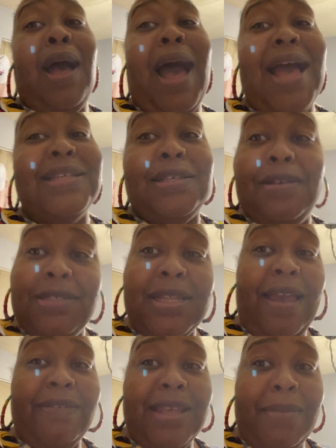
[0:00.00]
I seriously
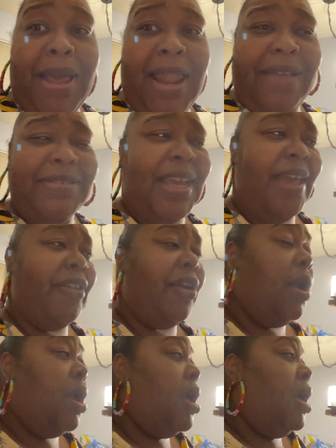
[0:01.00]
have to get my life together.
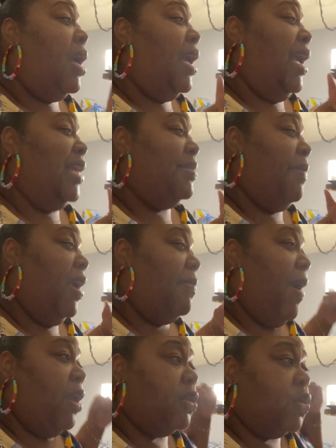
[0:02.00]
And to make
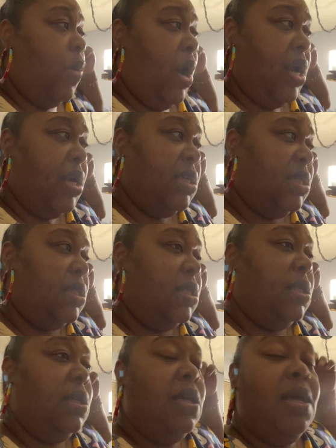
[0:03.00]
matters worse,
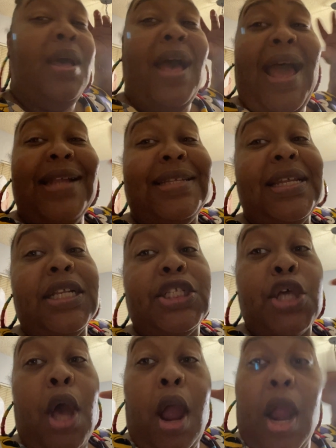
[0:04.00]
I did a
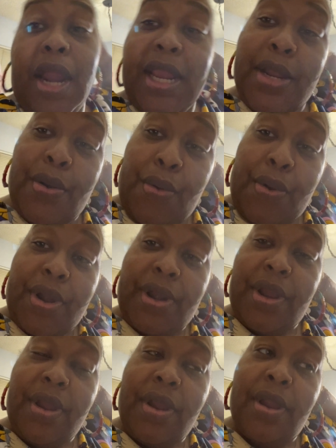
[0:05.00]
Target
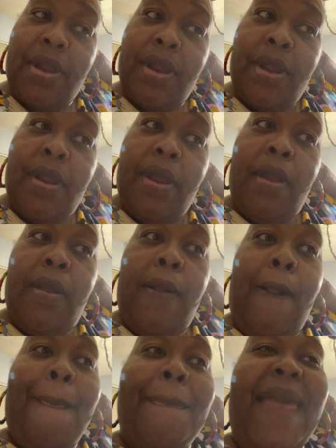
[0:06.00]
order,
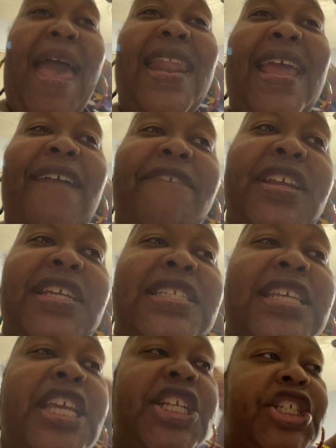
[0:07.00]
had every
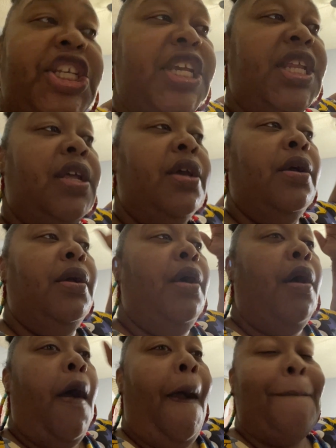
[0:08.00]
intention
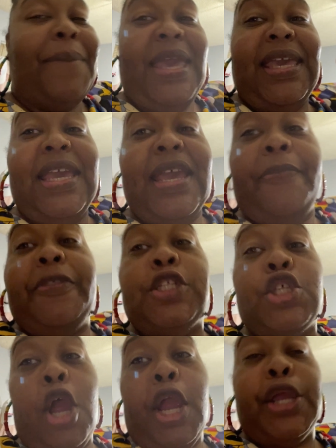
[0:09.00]
on picking up the
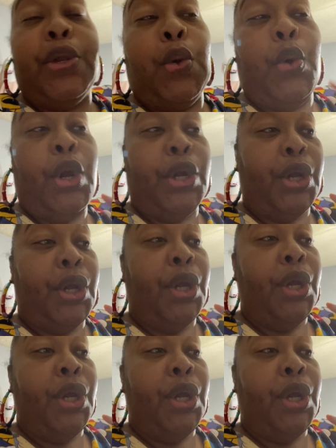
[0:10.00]
Target order